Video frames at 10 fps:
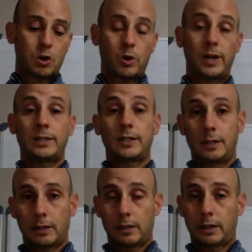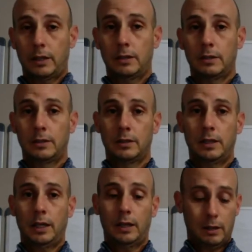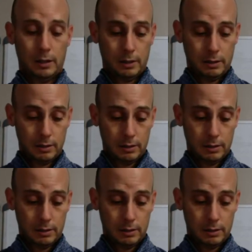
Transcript: crazy good looking and uh,